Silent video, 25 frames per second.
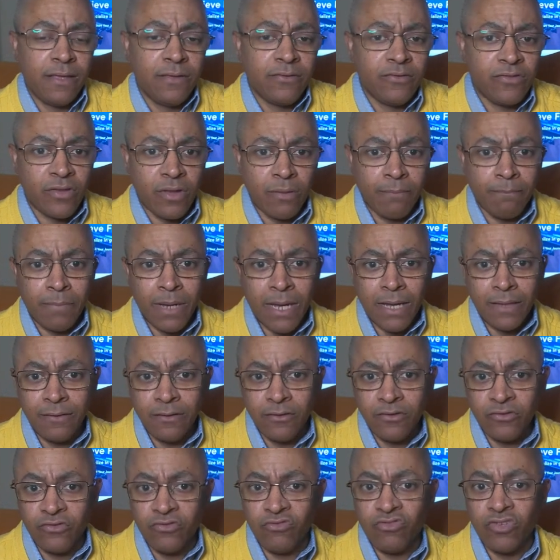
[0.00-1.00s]
then some by
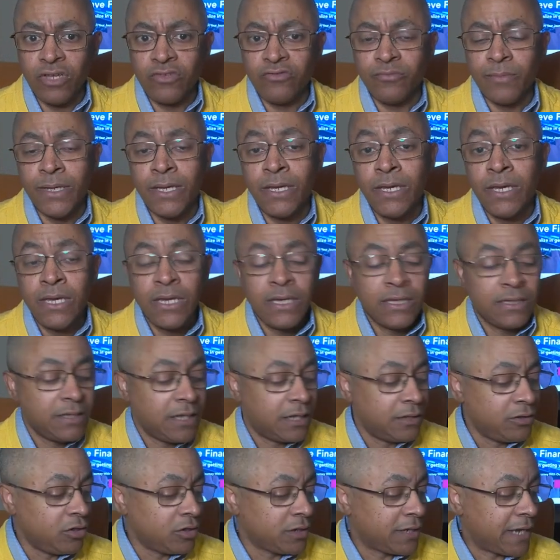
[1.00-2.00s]
this judgment.
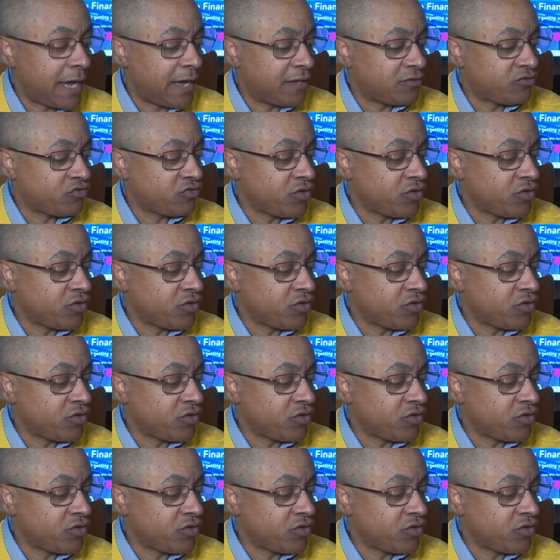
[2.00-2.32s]
Now, look, guys,